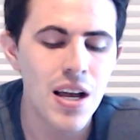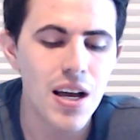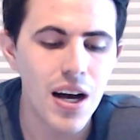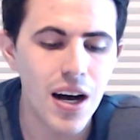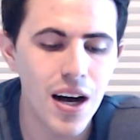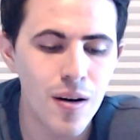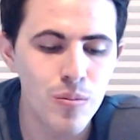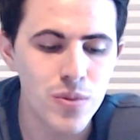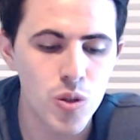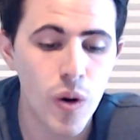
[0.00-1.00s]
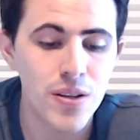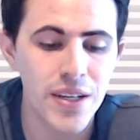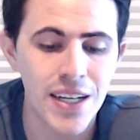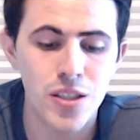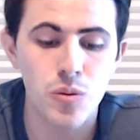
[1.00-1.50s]
do I
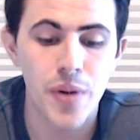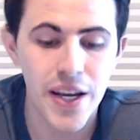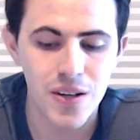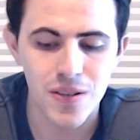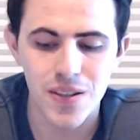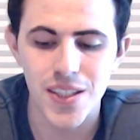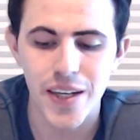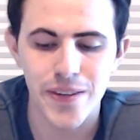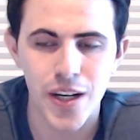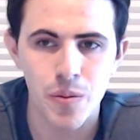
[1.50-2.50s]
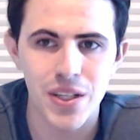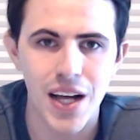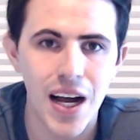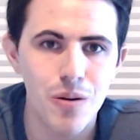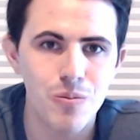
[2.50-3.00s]
think I could do better than Dave Gettleman?
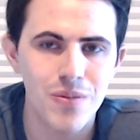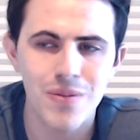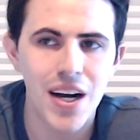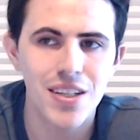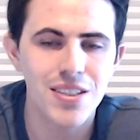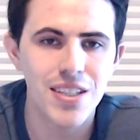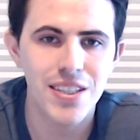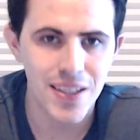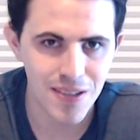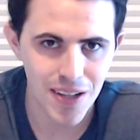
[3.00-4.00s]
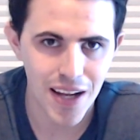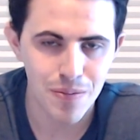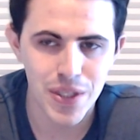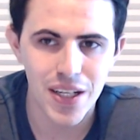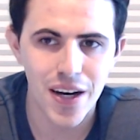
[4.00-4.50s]
I'm not going to say yes to that
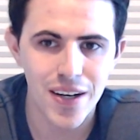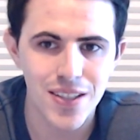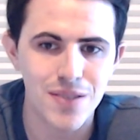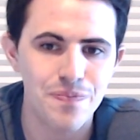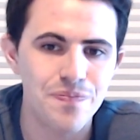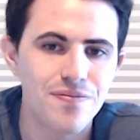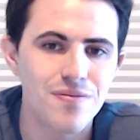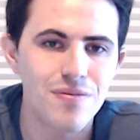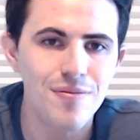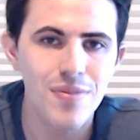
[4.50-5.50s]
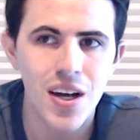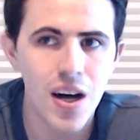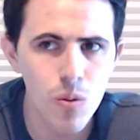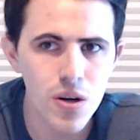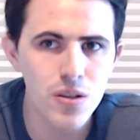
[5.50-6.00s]
because
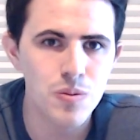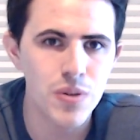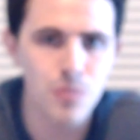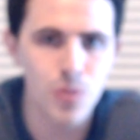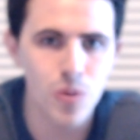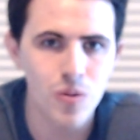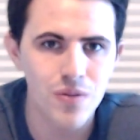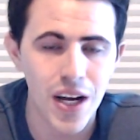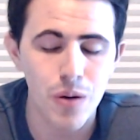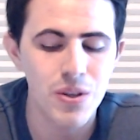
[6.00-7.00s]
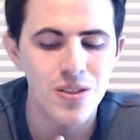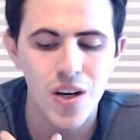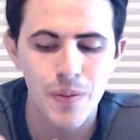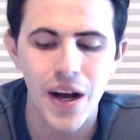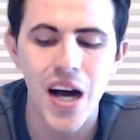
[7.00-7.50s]
I'm one of those people. I always
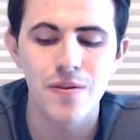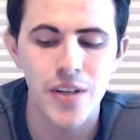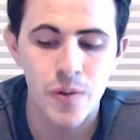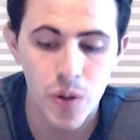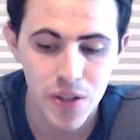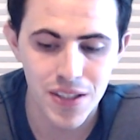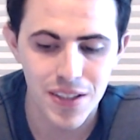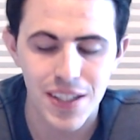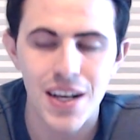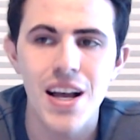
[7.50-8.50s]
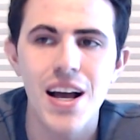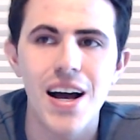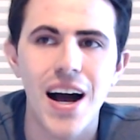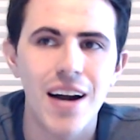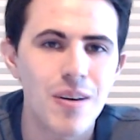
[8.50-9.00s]
talk about how I'm very realistic.
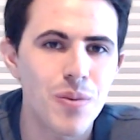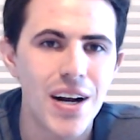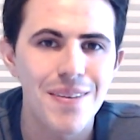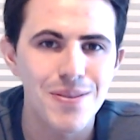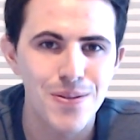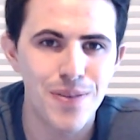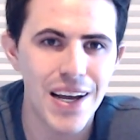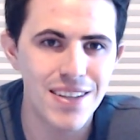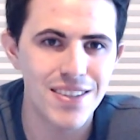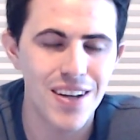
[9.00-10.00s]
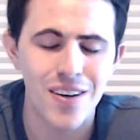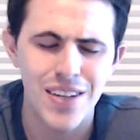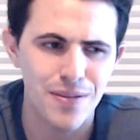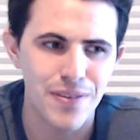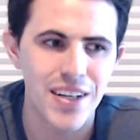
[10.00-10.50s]
I remember having
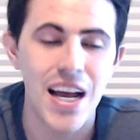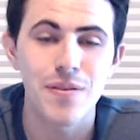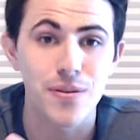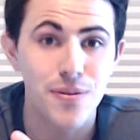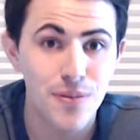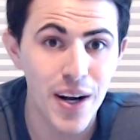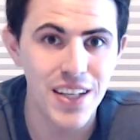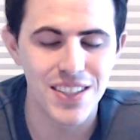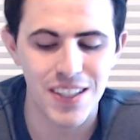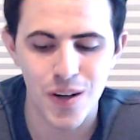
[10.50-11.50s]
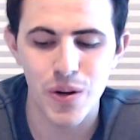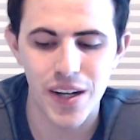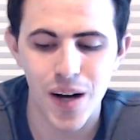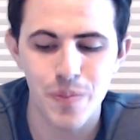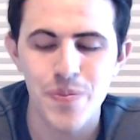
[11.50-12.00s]
having friends growing
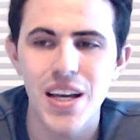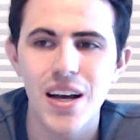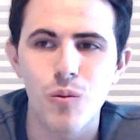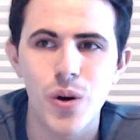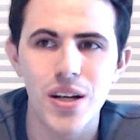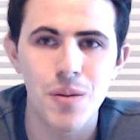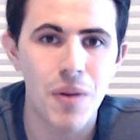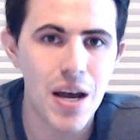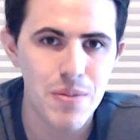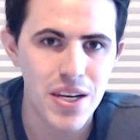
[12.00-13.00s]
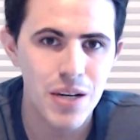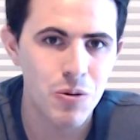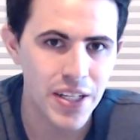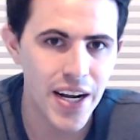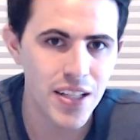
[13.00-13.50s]
up when the Miami Heat were
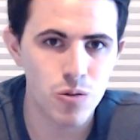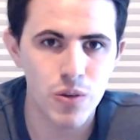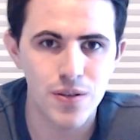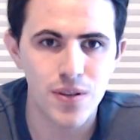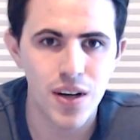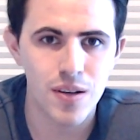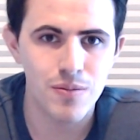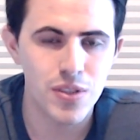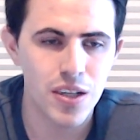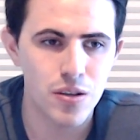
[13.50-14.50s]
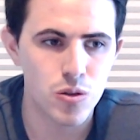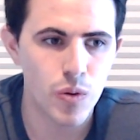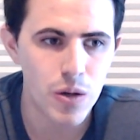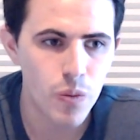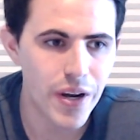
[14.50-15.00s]
together with
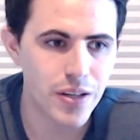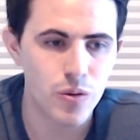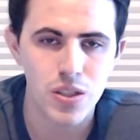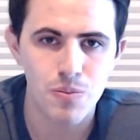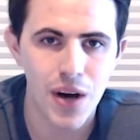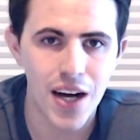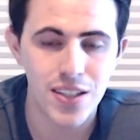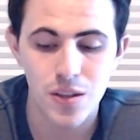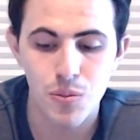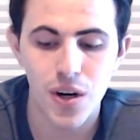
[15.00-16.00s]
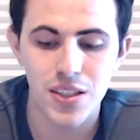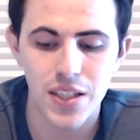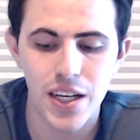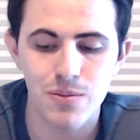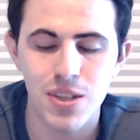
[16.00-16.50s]
Dwayne Wade, Chris Bosh, and LeBron
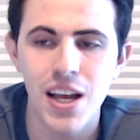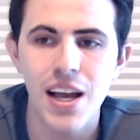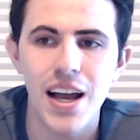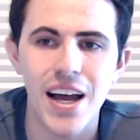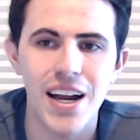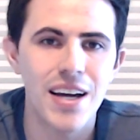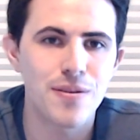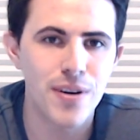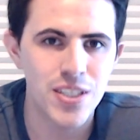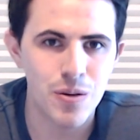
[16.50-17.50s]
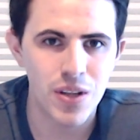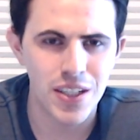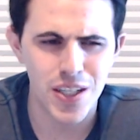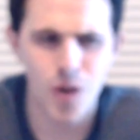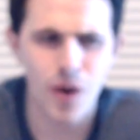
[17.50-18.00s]
James. And I had friends that were
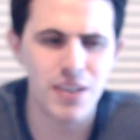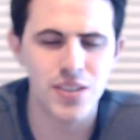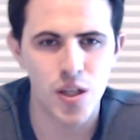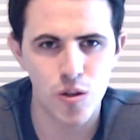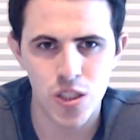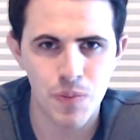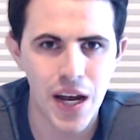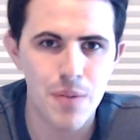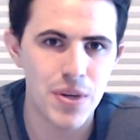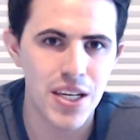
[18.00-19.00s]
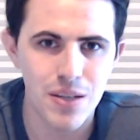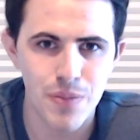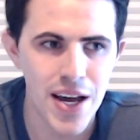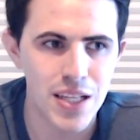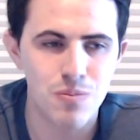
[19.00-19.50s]
like, yo, I can coach the Miami Heat,
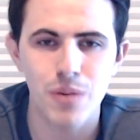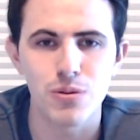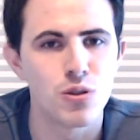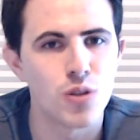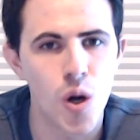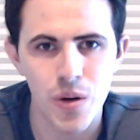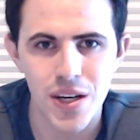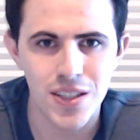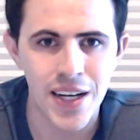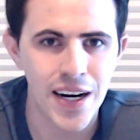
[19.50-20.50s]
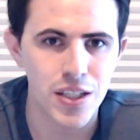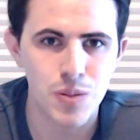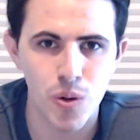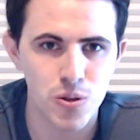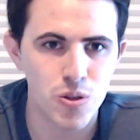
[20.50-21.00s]
man. It's probably so easy. Eric
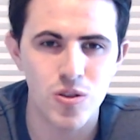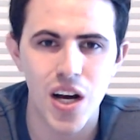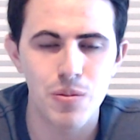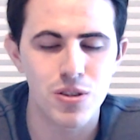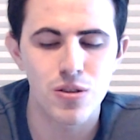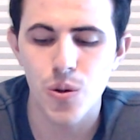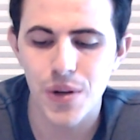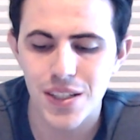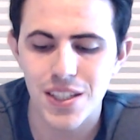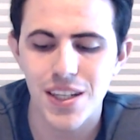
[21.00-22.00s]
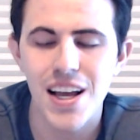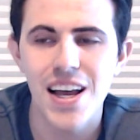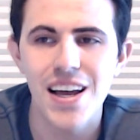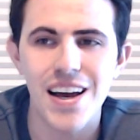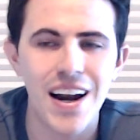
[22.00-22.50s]
Spoelstra's job is too easy.
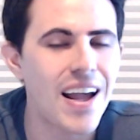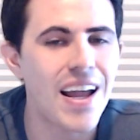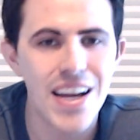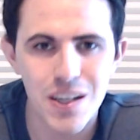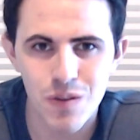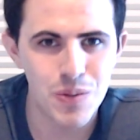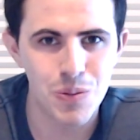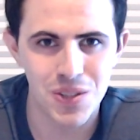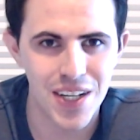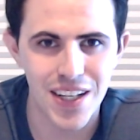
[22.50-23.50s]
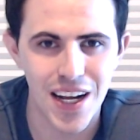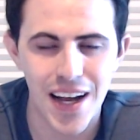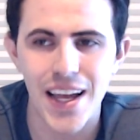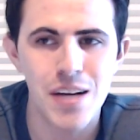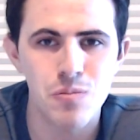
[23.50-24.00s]
And I hate it when people say that.
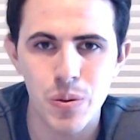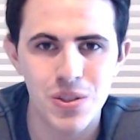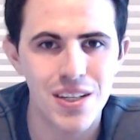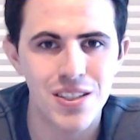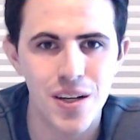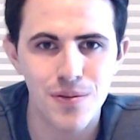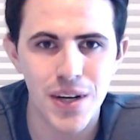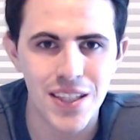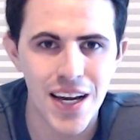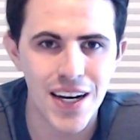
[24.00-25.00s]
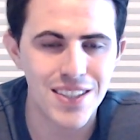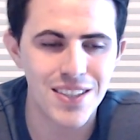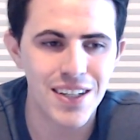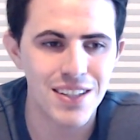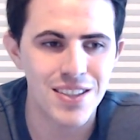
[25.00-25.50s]
I hate when people say stuff like that. I just
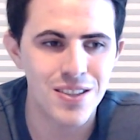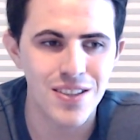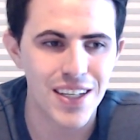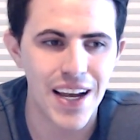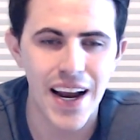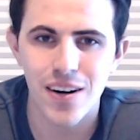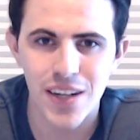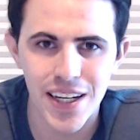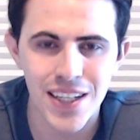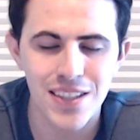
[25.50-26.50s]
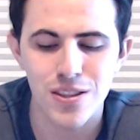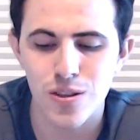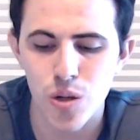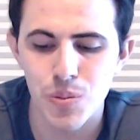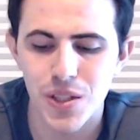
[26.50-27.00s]
think it's like arrogant and
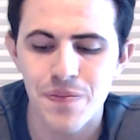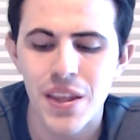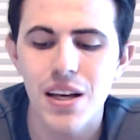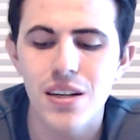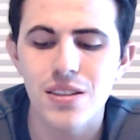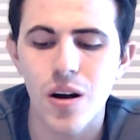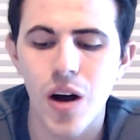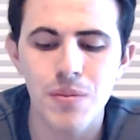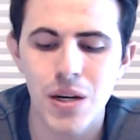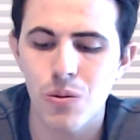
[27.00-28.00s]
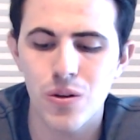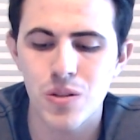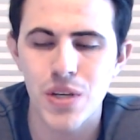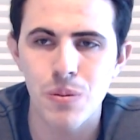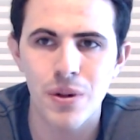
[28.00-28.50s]
stupid. So I'm not one of those
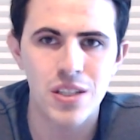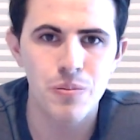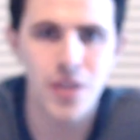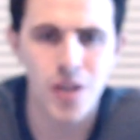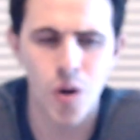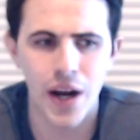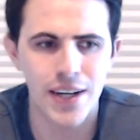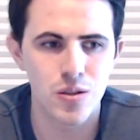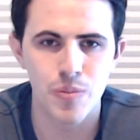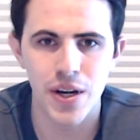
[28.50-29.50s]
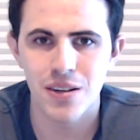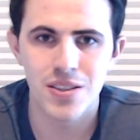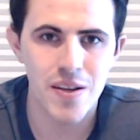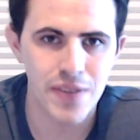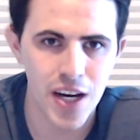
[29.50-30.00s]
people that's going to be like, oh, I could do better than
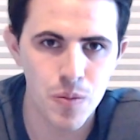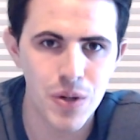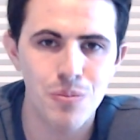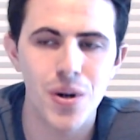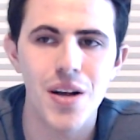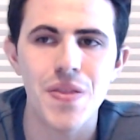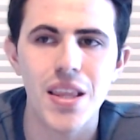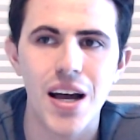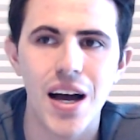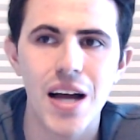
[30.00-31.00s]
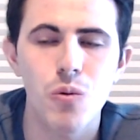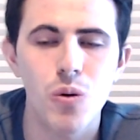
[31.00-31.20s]
Dave Gettleman. But I will